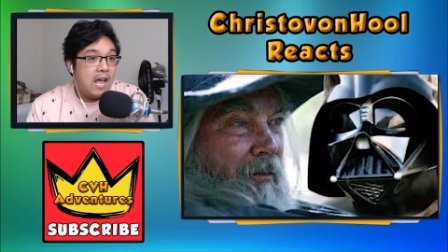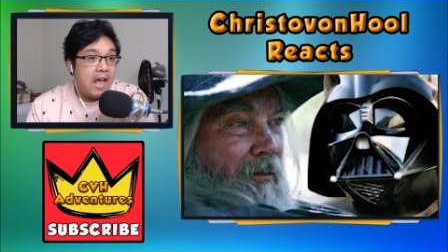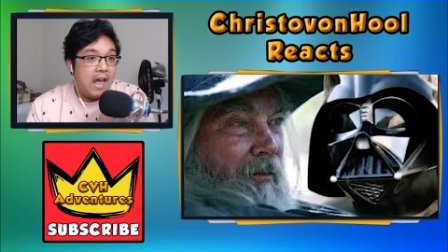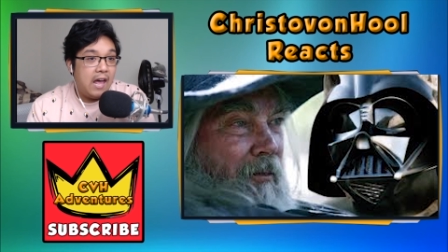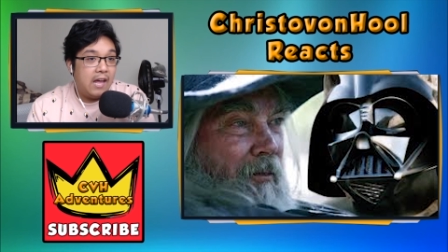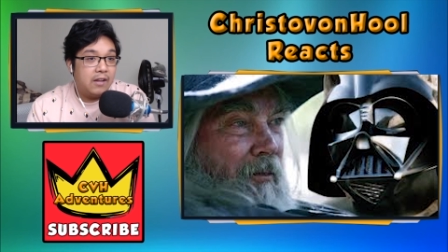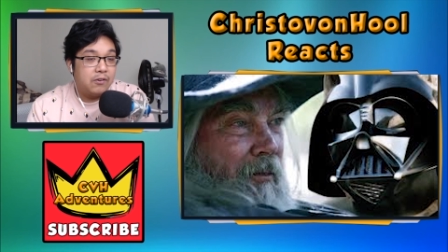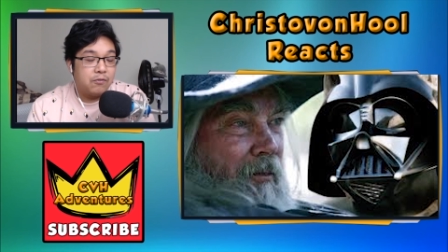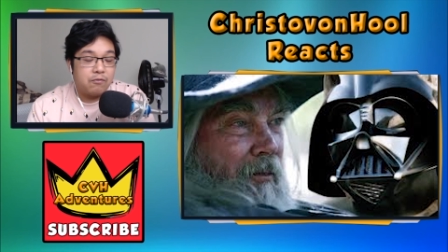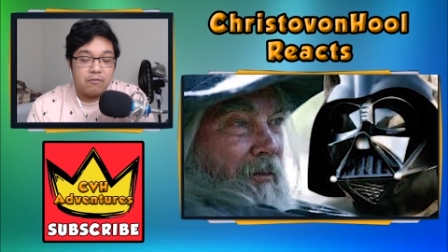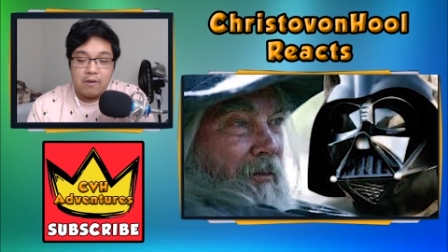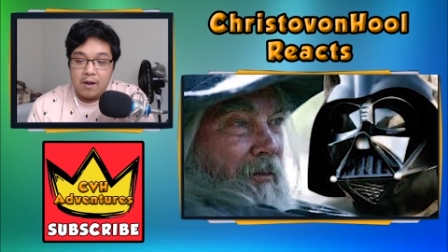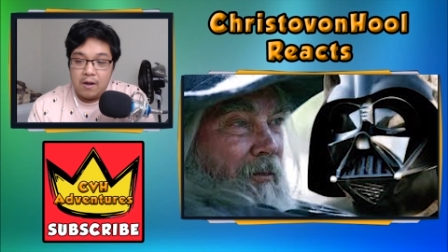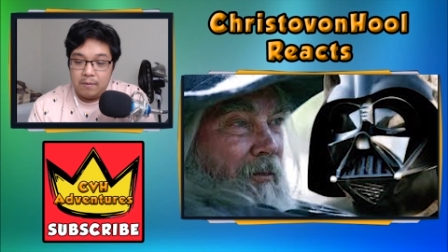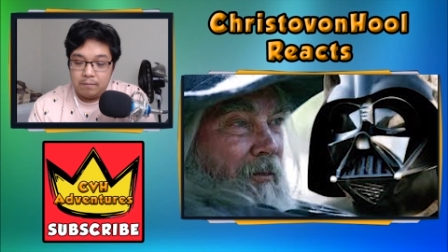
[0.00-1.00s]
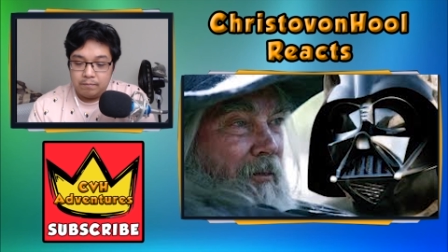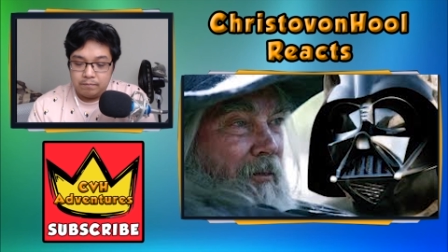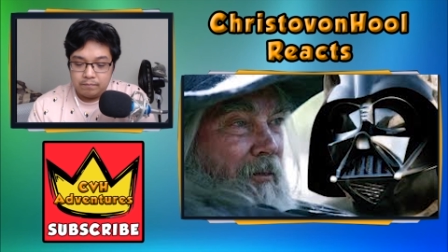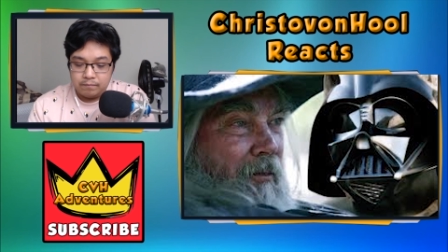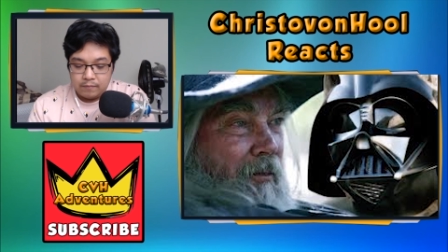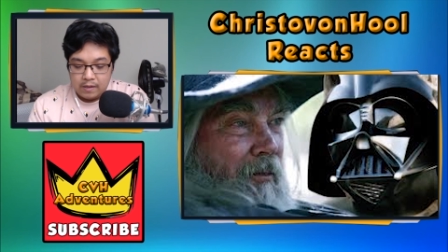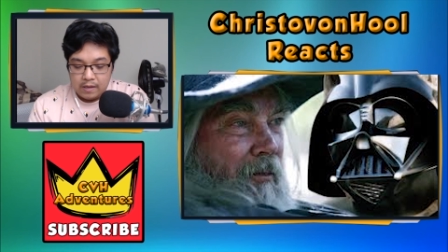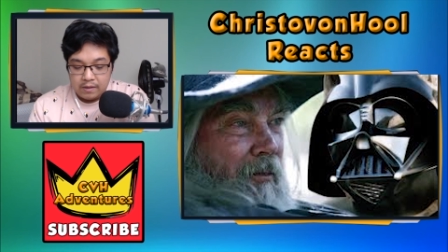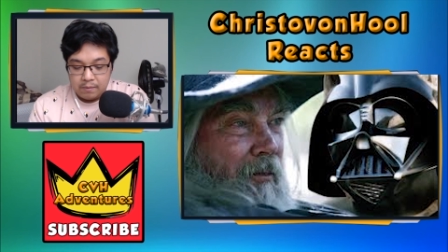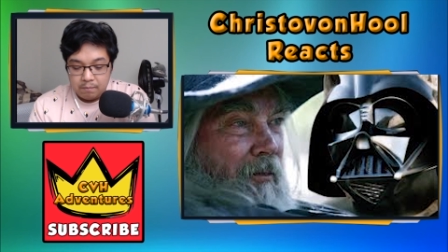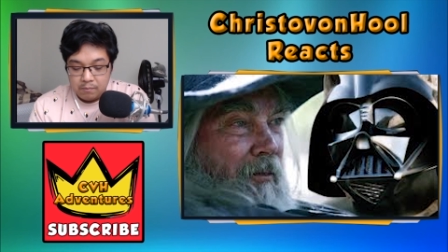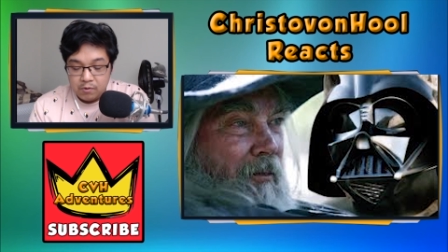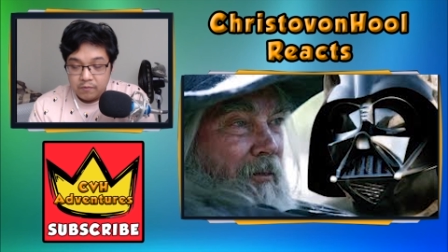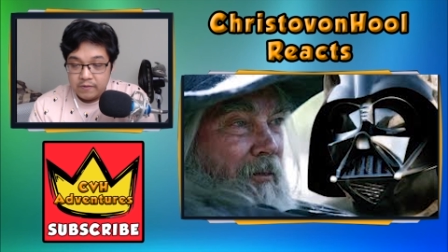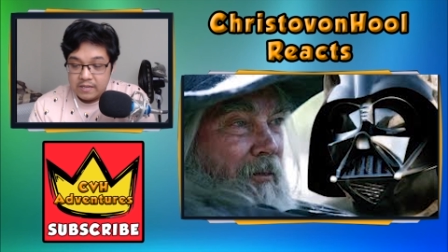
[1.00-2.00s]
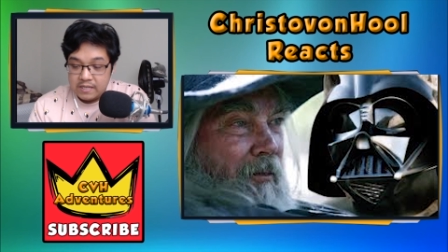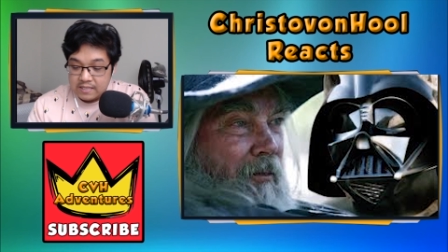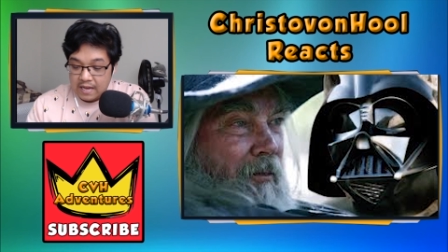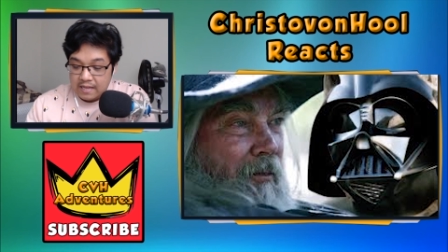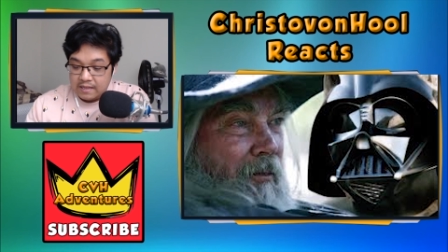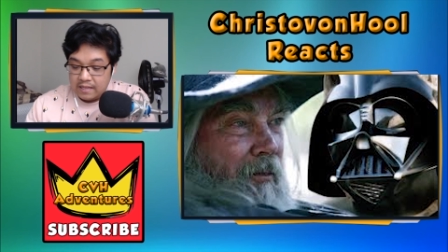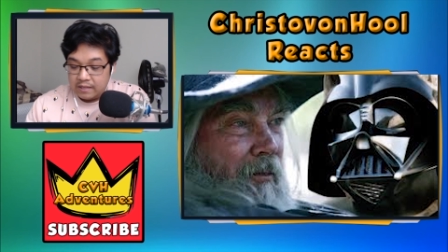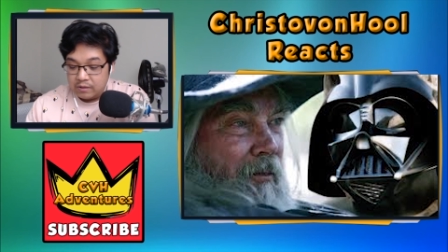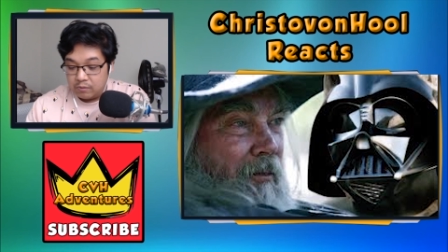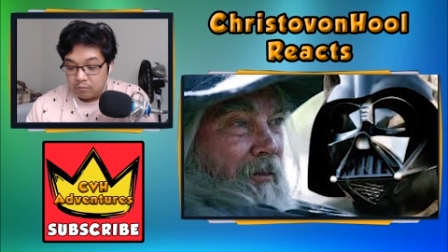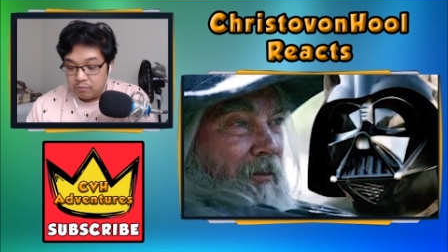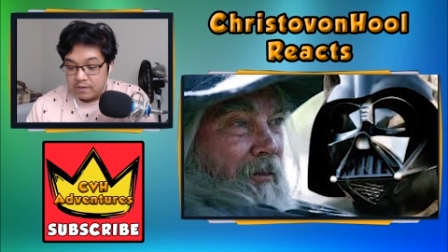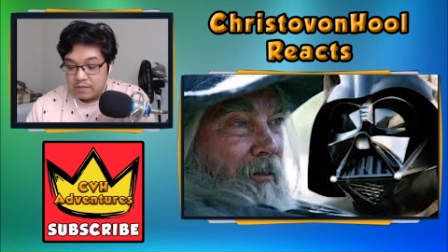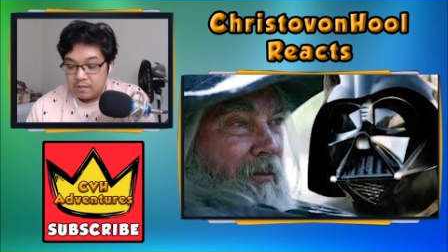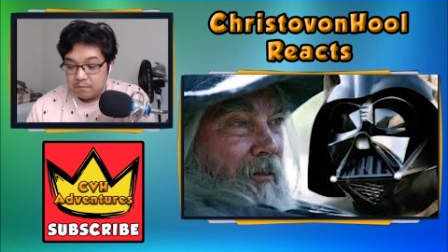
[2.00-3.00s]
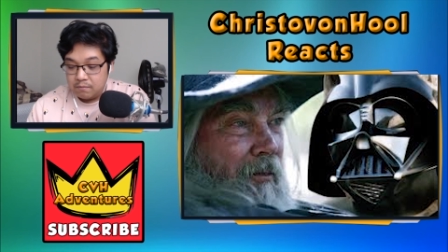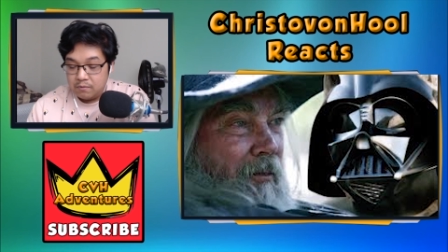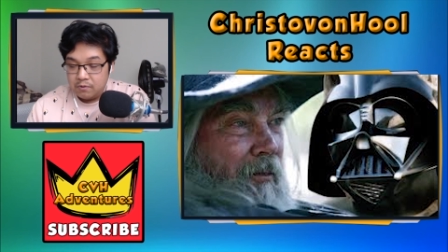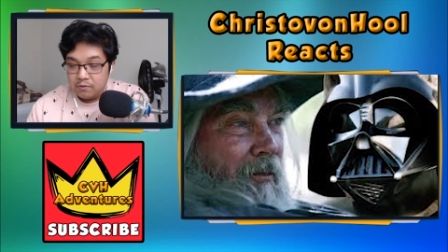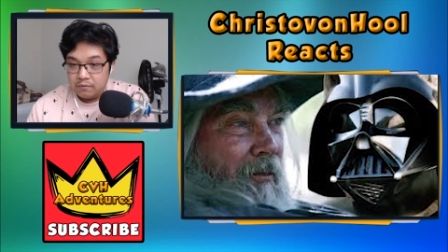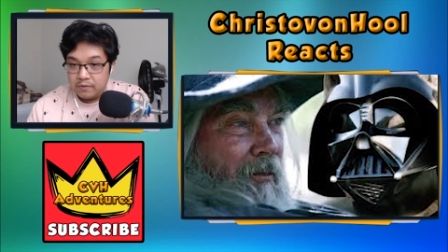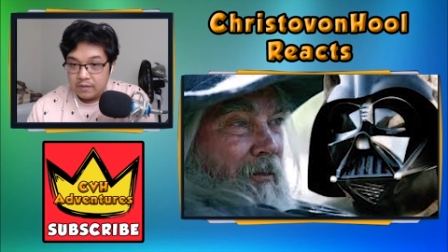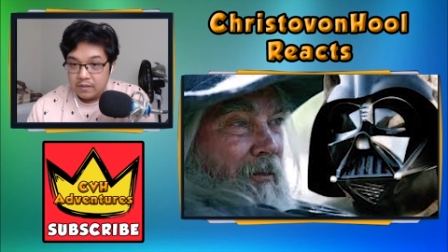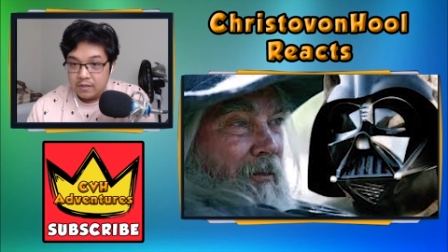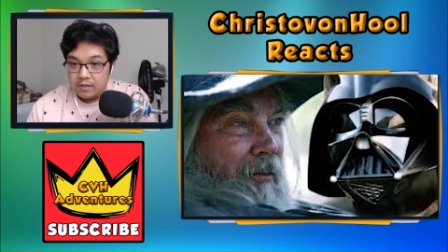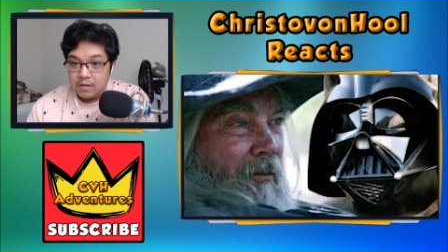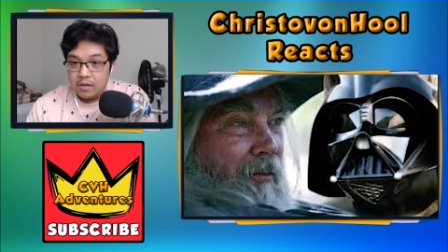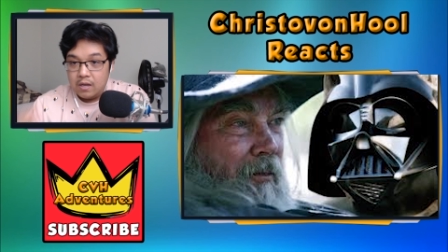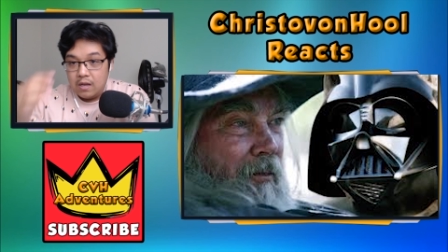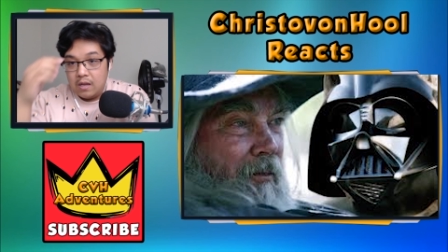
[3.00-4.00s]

and from the movies and then the recent movie